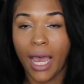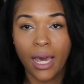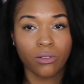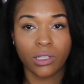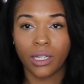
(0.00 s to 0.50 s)

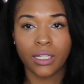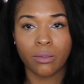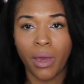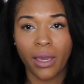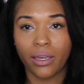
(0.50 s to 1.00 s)
I don't think
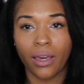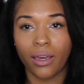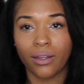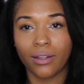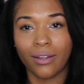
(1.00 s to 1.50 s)
it's back
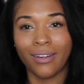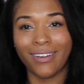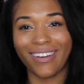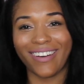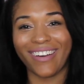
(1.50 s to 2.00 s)
yet.
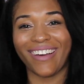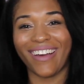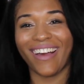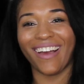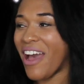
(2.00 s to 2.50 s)

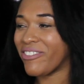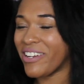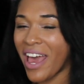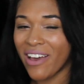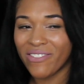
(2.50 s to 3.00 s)

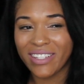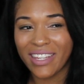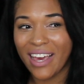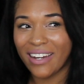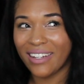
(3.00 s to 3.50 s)
After having
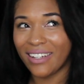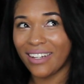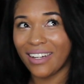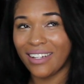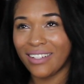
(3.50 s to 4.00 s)

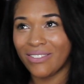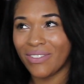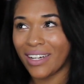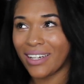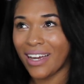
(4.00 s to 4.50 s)
Tanner, oh
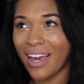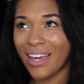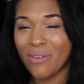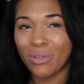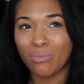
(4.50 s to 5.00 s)
my
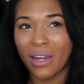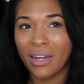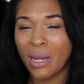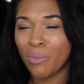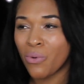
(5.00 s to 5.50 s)
God, he was my
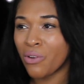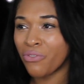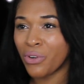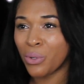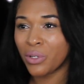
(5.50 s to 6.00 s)

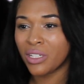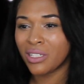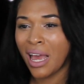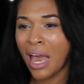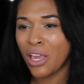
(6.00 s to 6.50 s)
#1
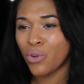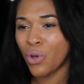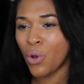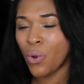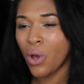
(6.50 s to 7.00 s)
focus. You
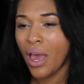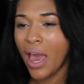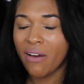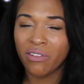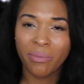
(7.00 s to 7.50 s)
know,
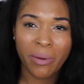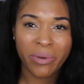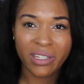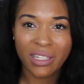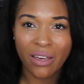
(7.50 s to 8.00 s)
having a
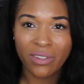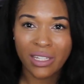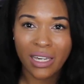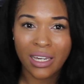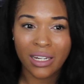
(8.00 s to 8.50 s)
baby at
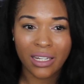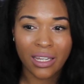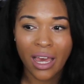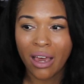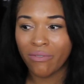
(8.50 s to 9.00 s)
17 and
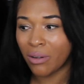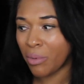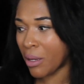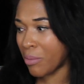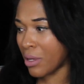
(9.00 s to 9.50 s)
then having a
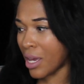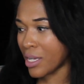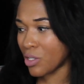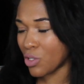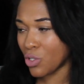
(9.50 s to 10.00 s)
baby
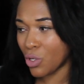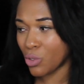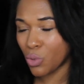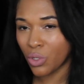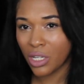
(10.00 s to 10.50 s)
at, you
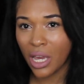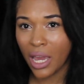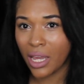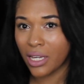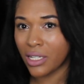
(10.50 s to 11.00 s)
know,
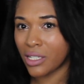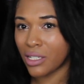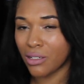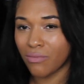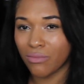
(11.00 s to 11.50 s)
28 is